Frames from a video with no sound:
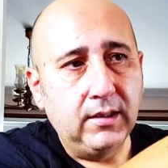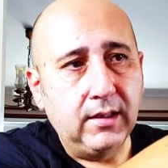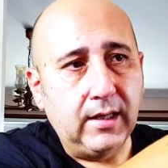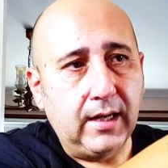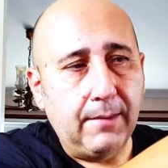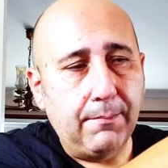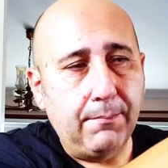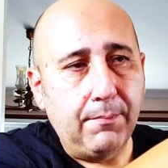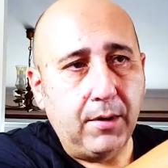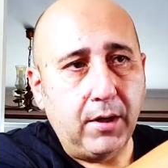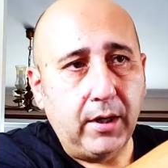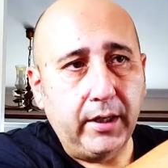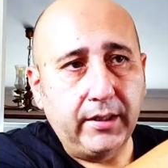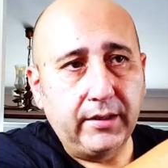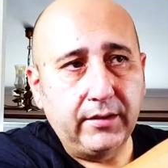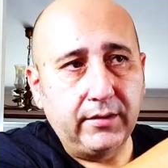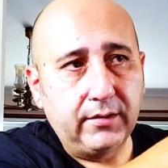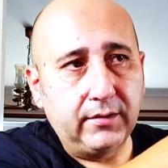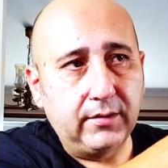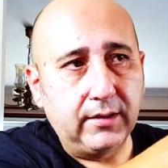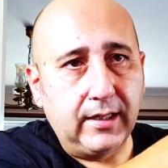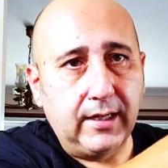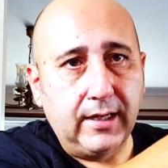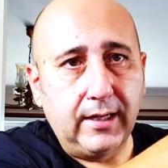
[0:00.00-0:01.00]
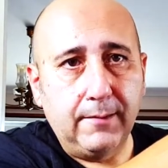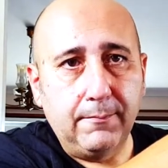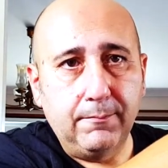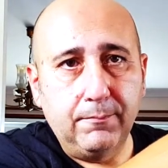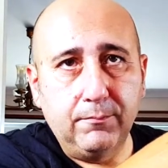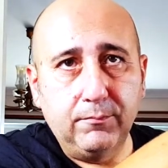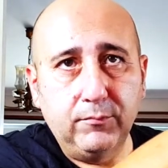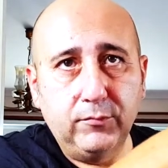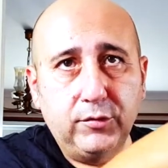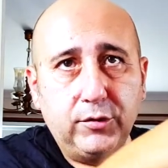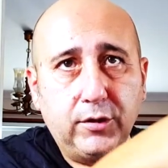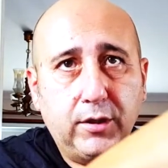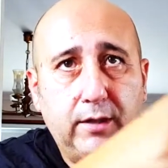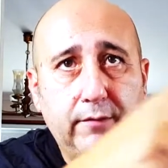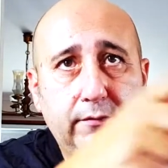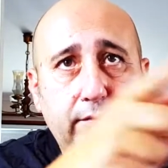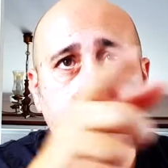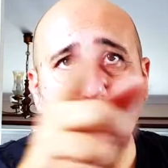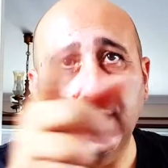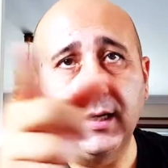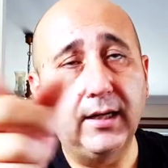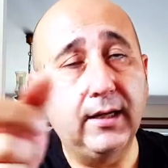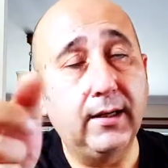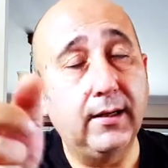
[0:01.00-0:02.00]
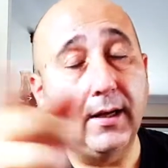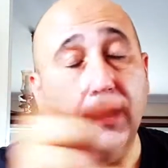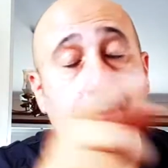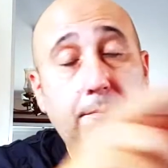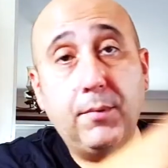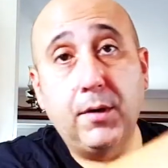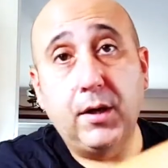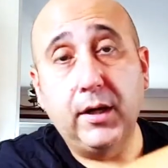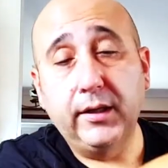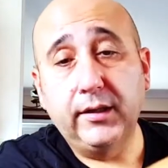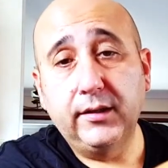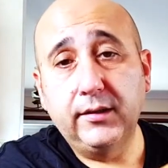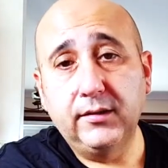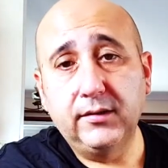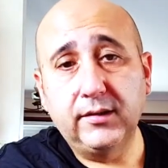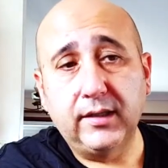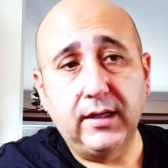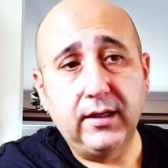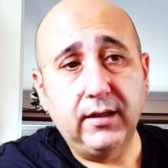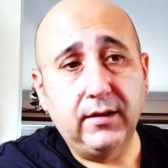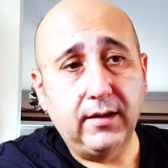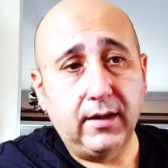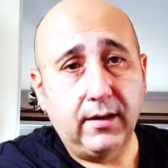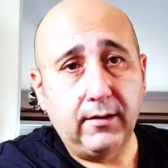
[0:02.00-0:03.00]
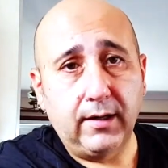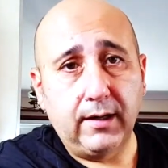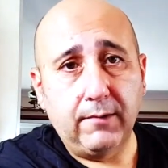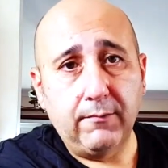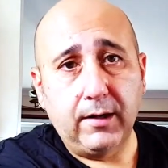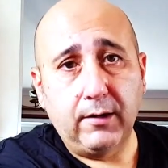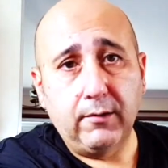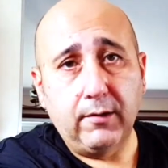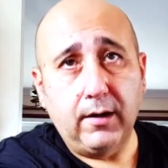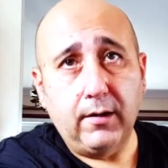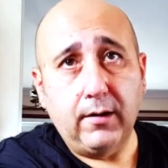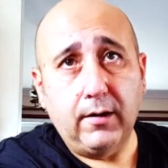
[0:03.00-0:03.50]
a bike's um, driving uh, a bike, say a, a,